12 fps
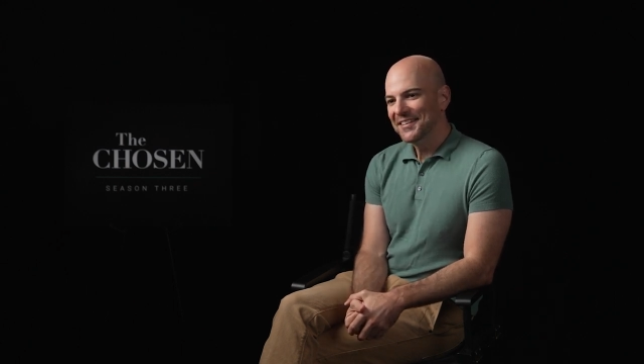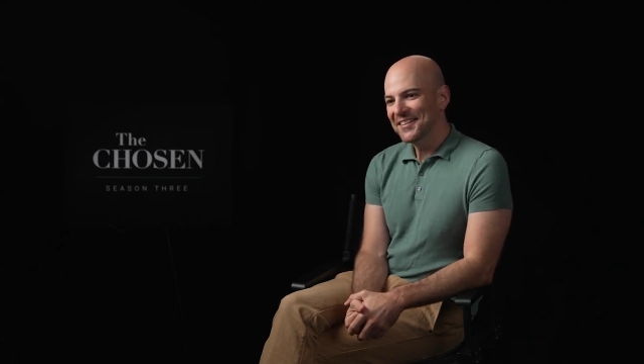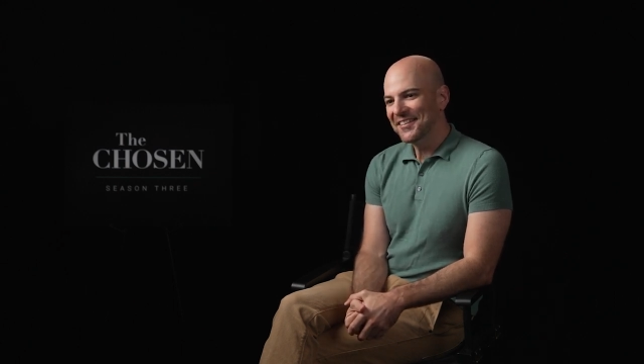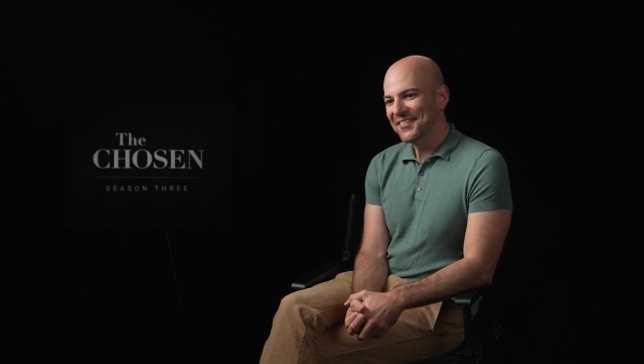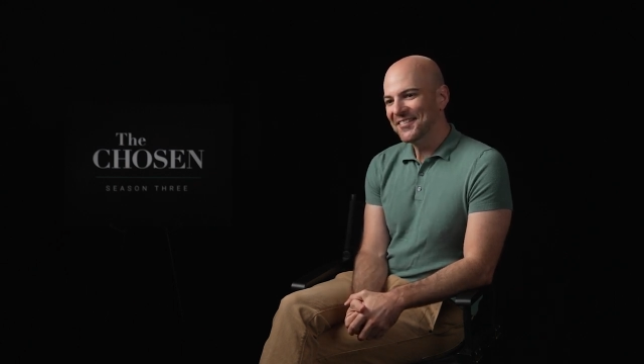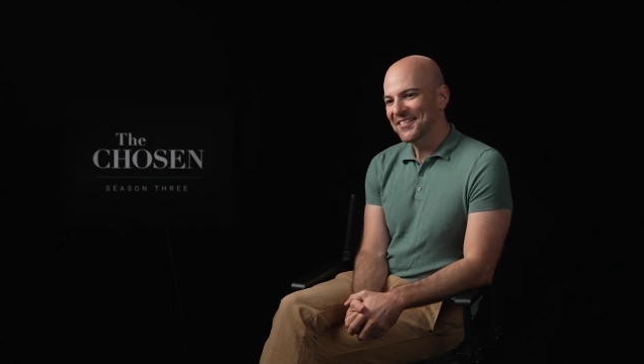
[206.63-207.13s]
You
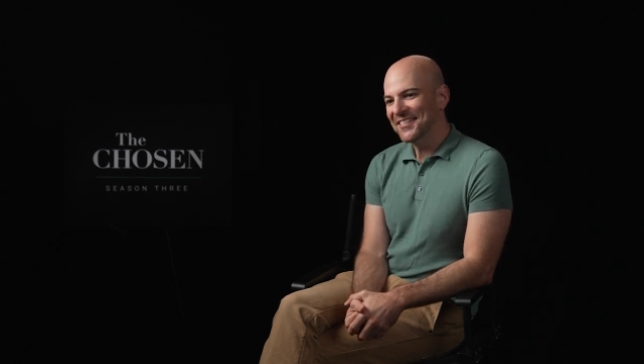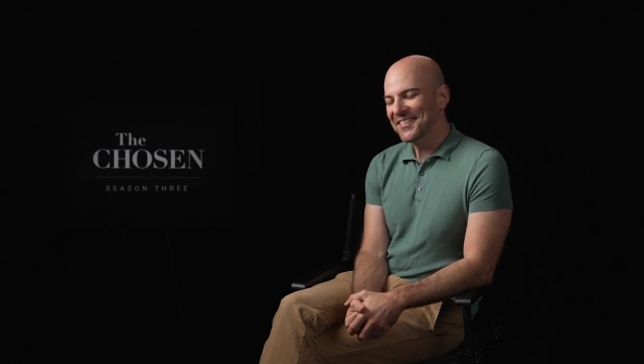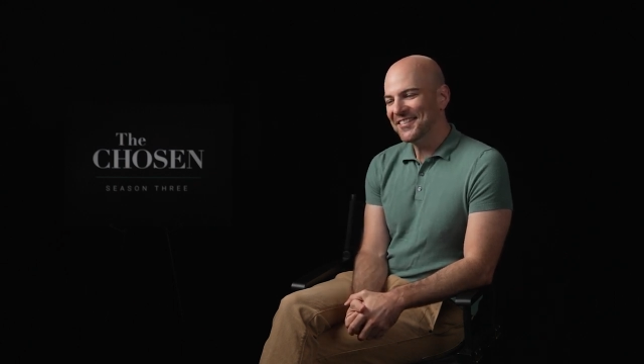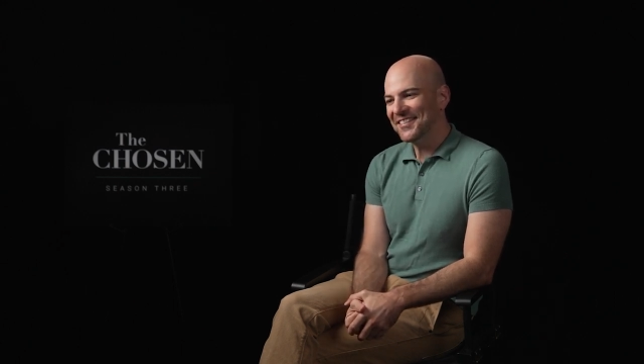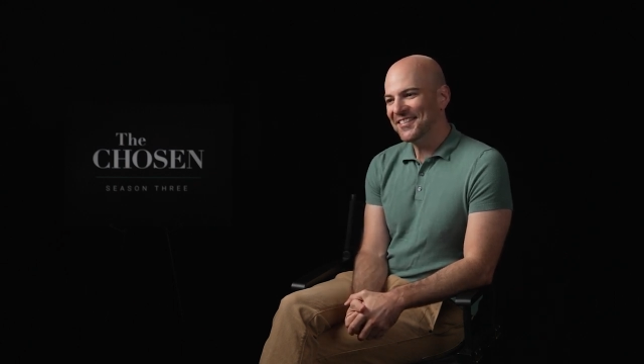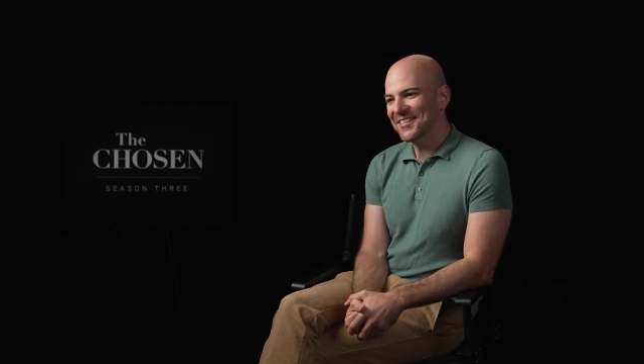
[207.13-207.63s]
know,
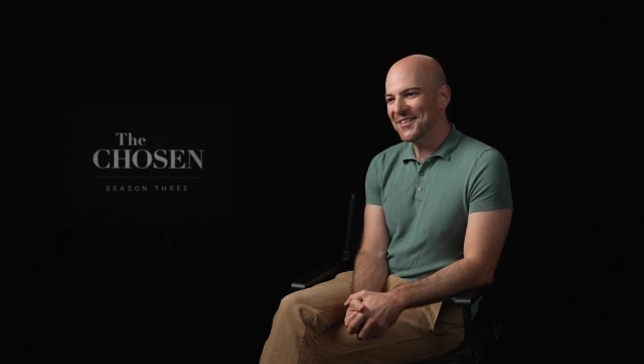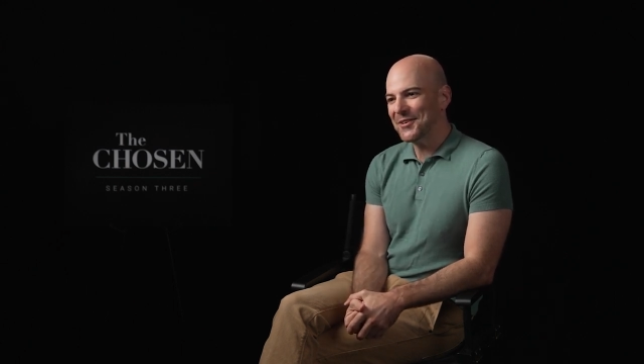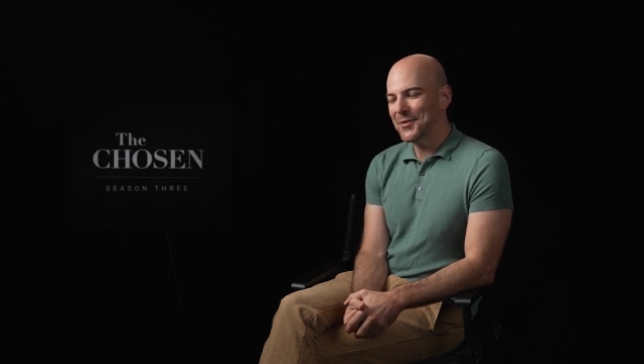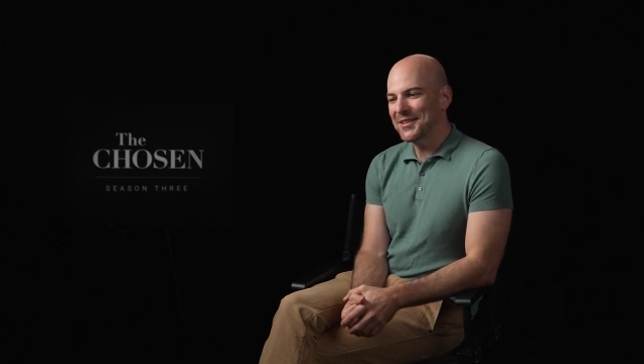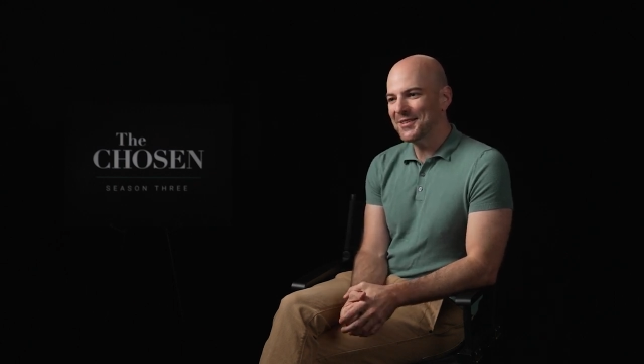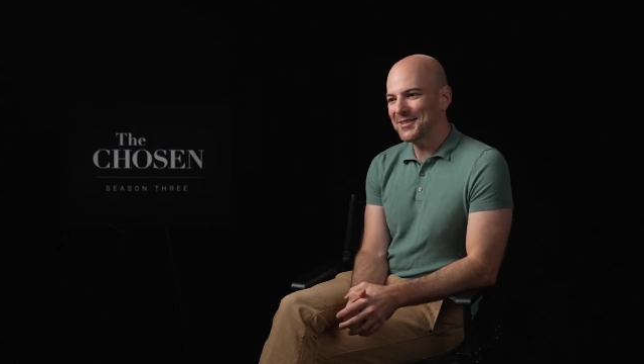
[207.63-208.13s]

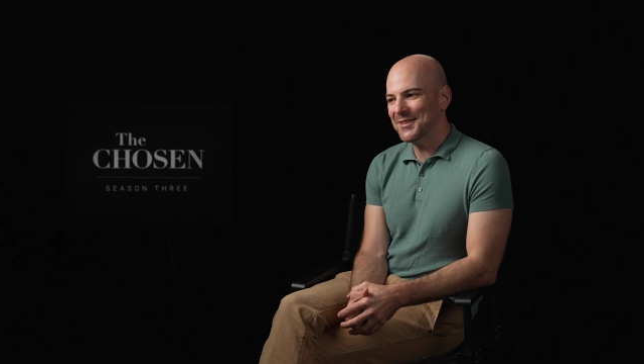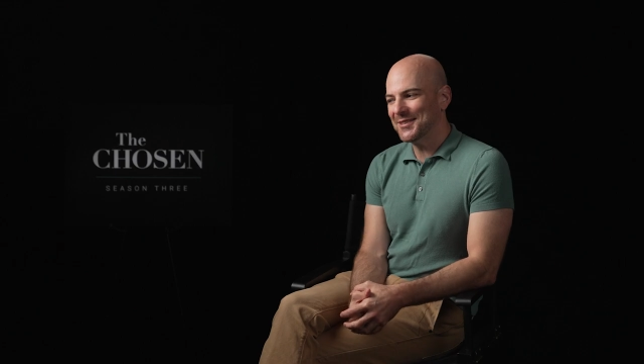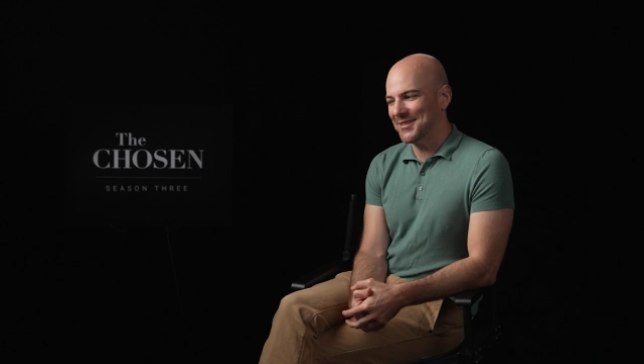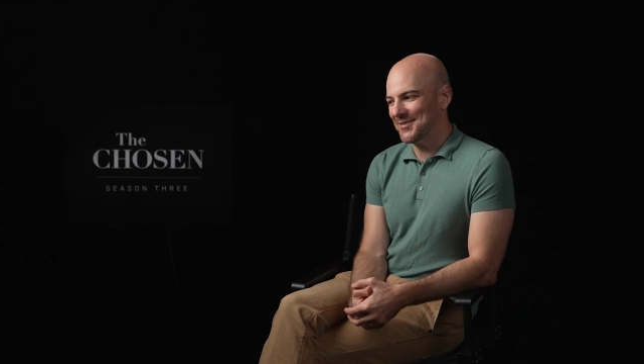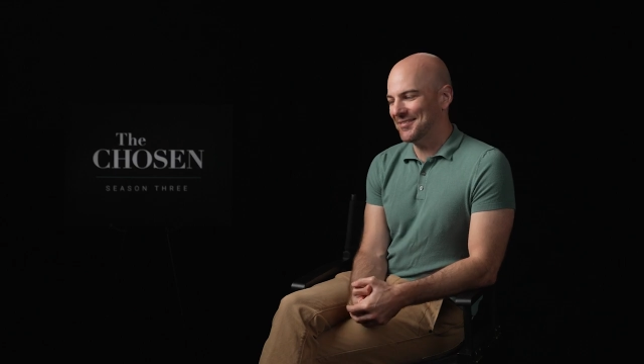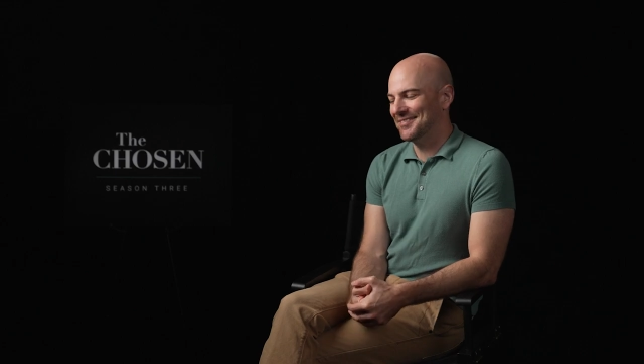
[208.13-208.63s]
Quintus
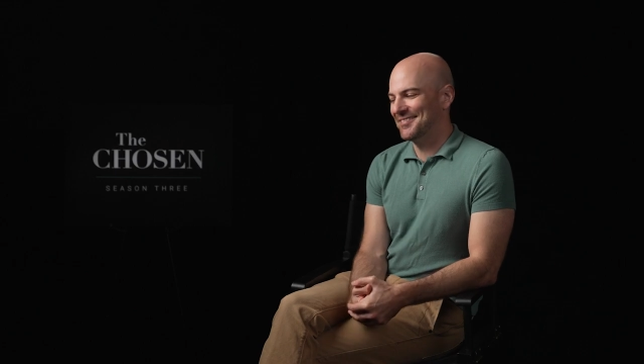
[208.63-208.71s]
is